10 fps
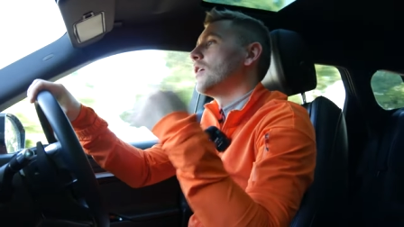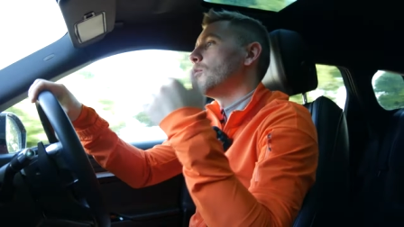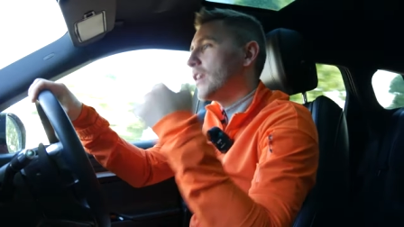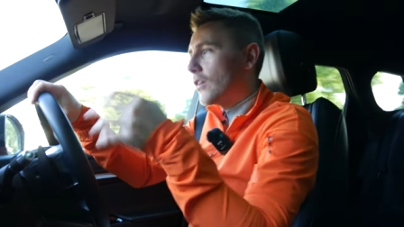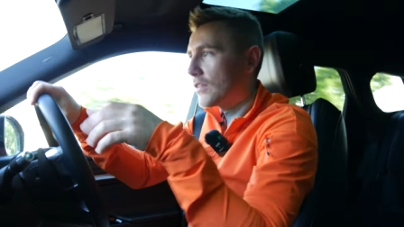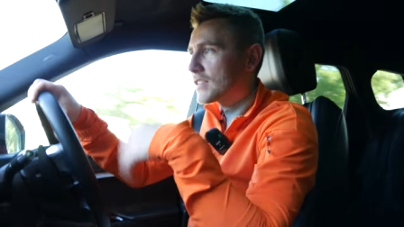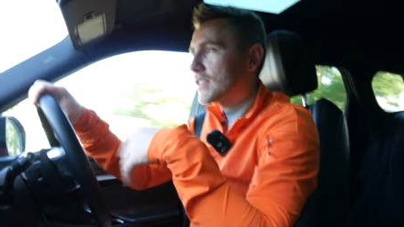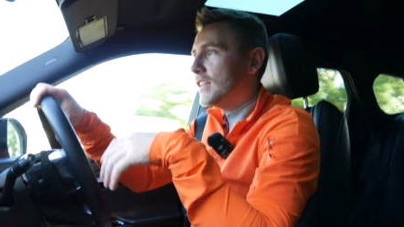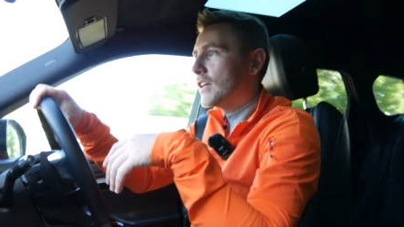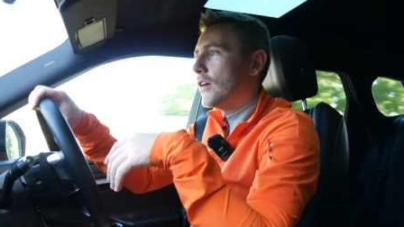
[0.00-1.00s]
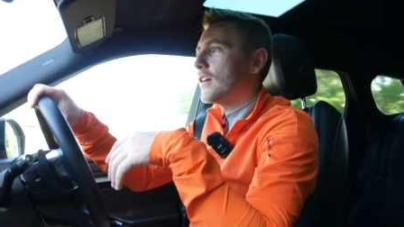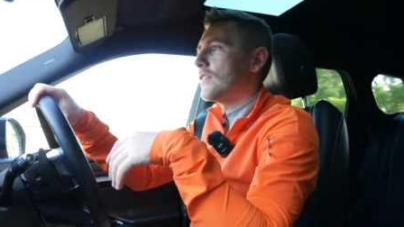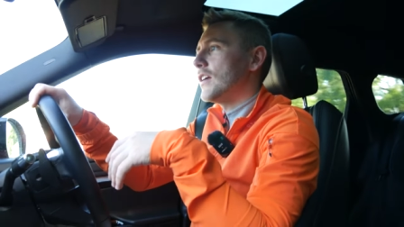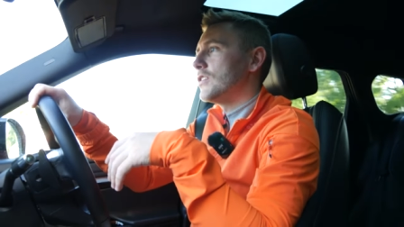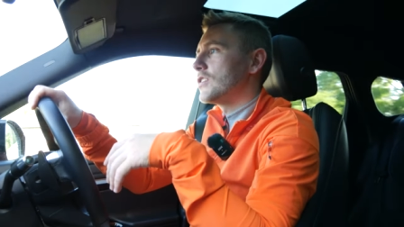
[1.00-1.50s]
We got the ski going
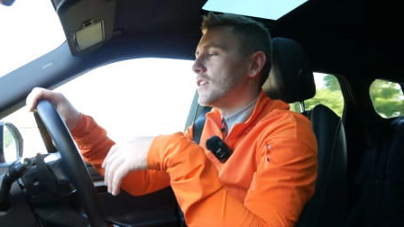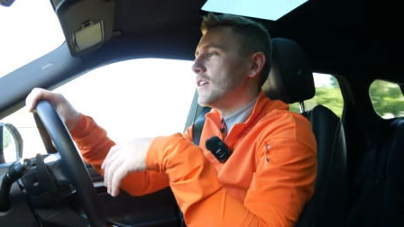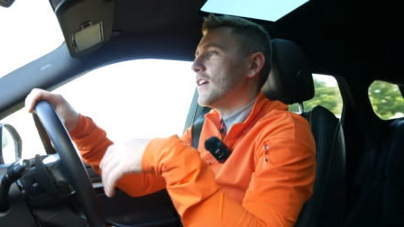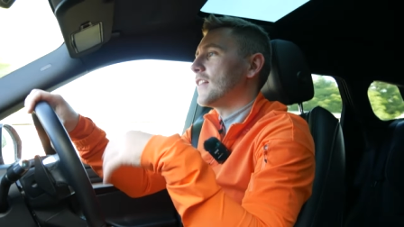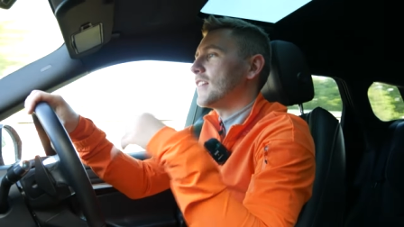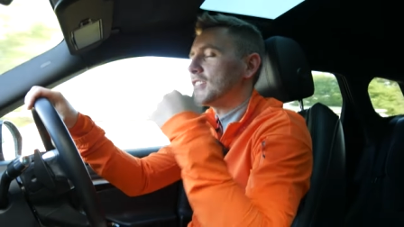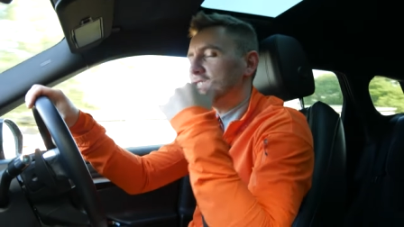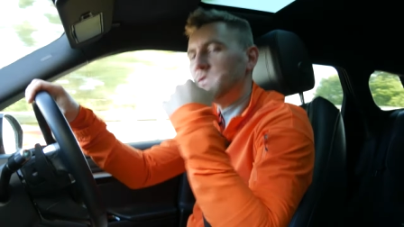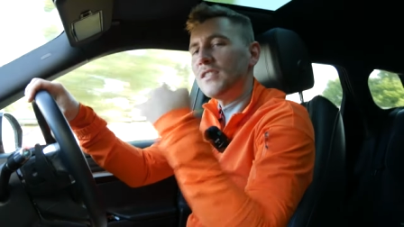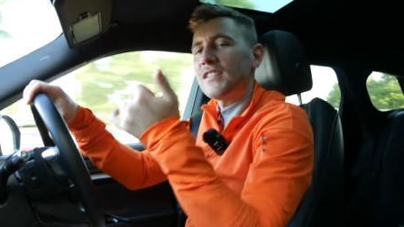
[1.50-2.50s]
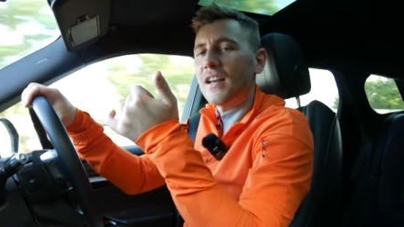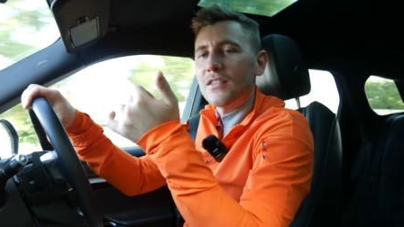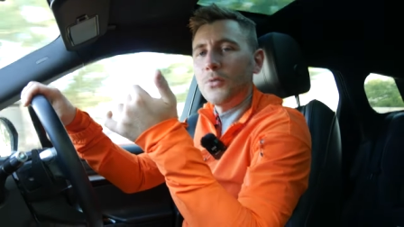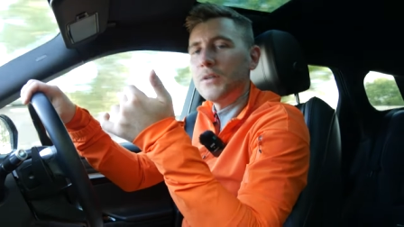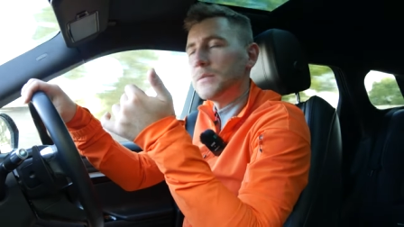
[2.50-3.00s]
eventually, and then as soon as that
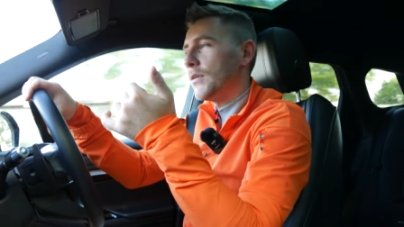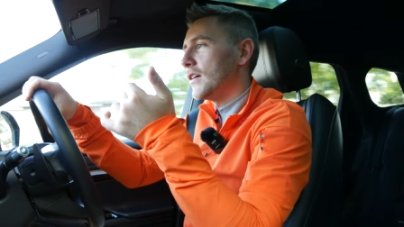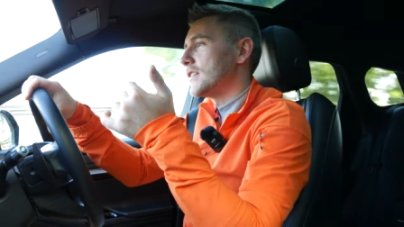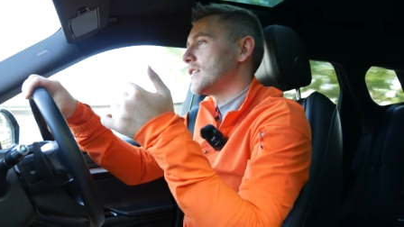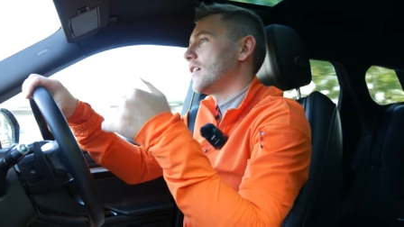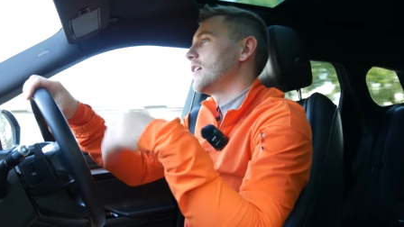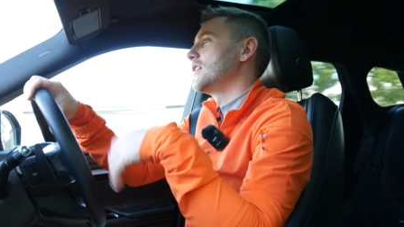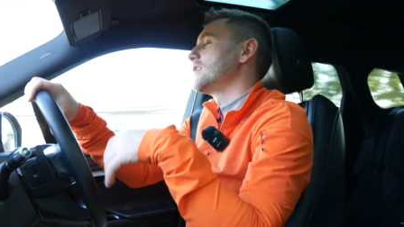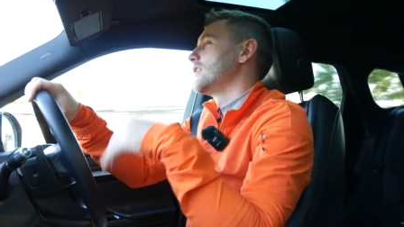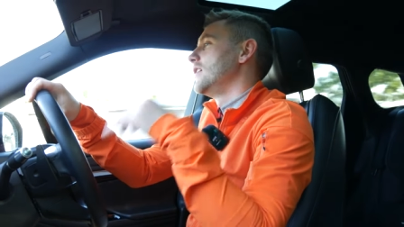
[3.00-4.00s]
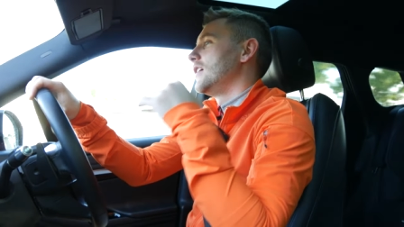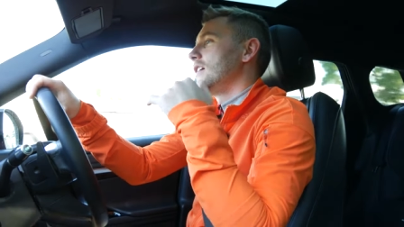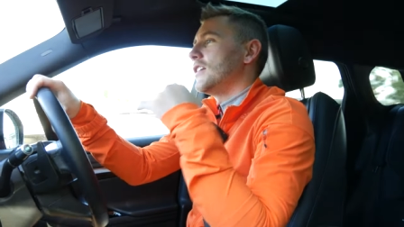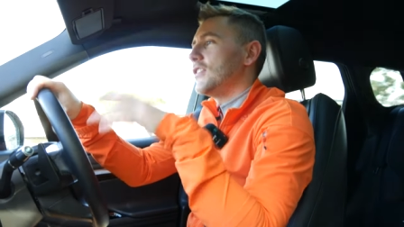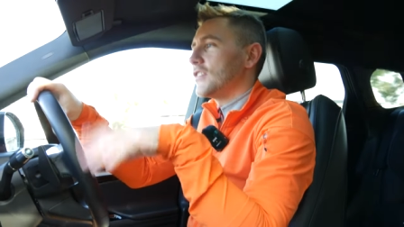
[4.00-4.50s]
noise bites, guys,
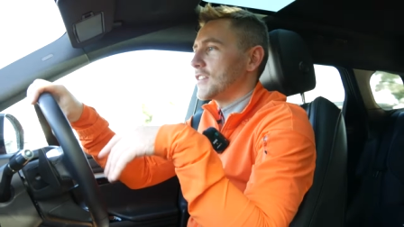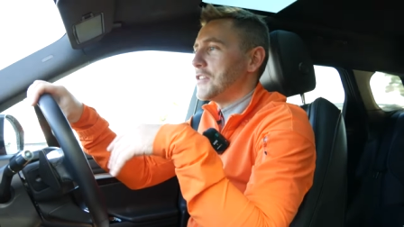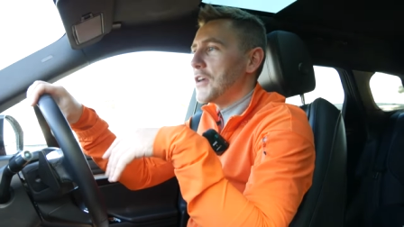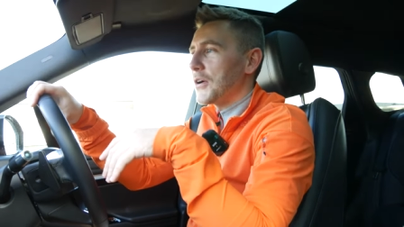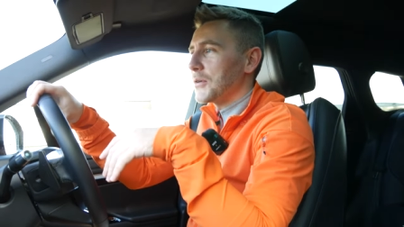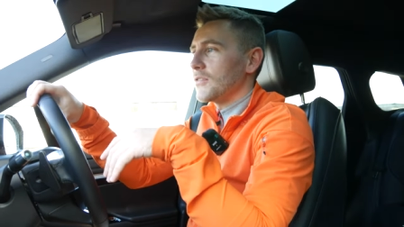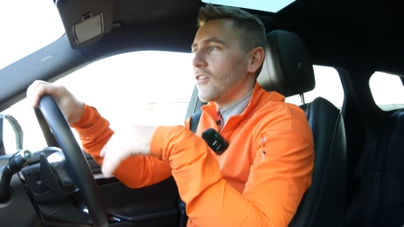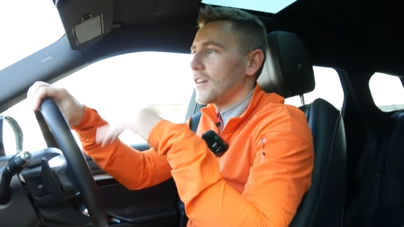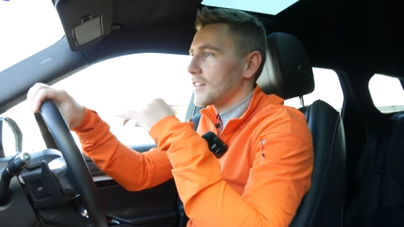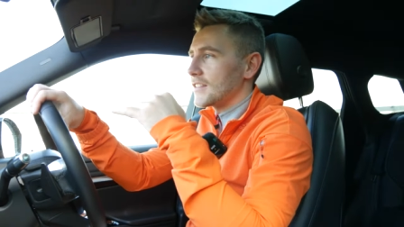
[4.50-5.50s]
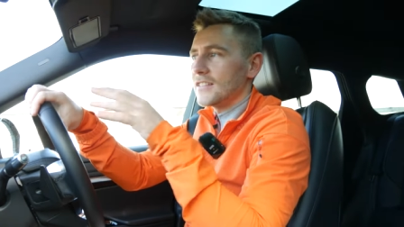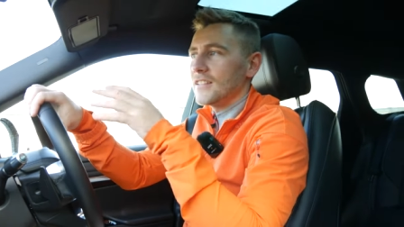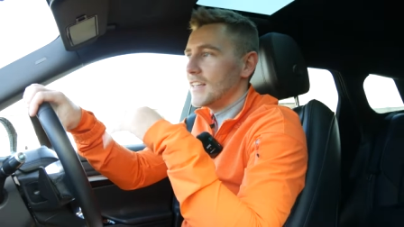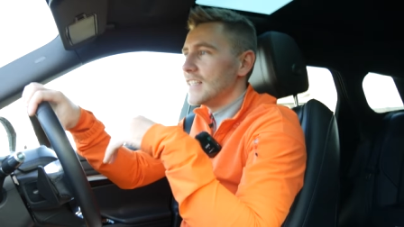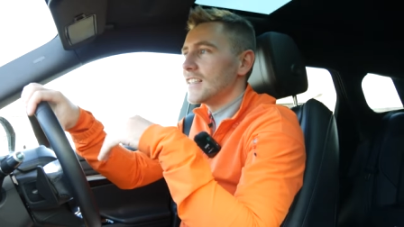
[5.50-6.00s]
you just know, right,
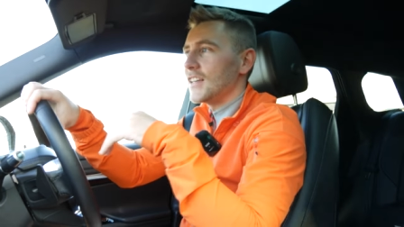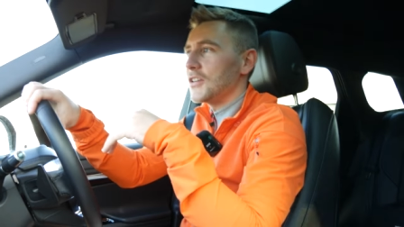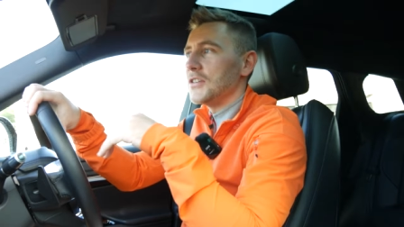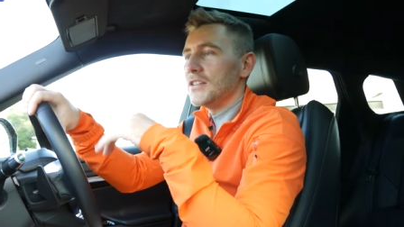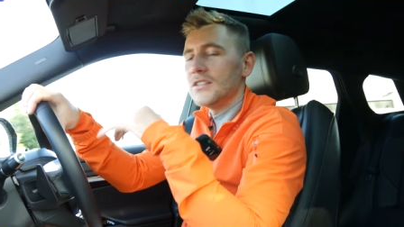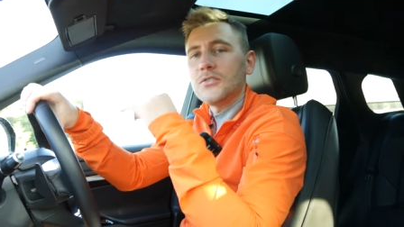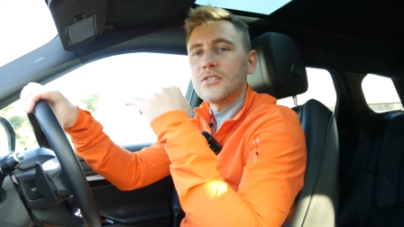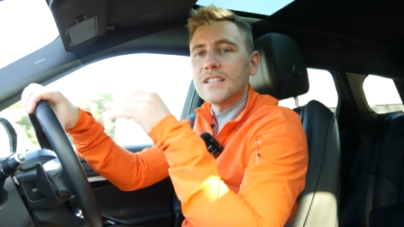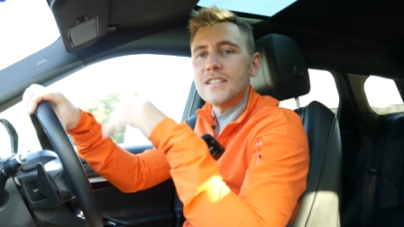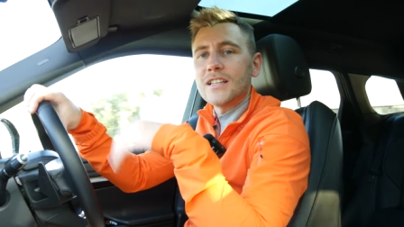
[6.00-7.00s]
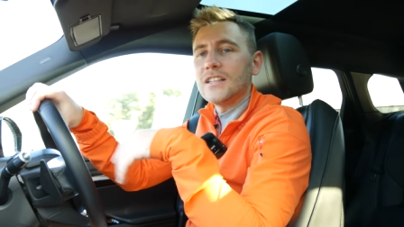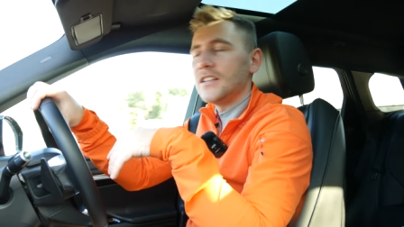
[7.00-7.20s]
is it good or is it a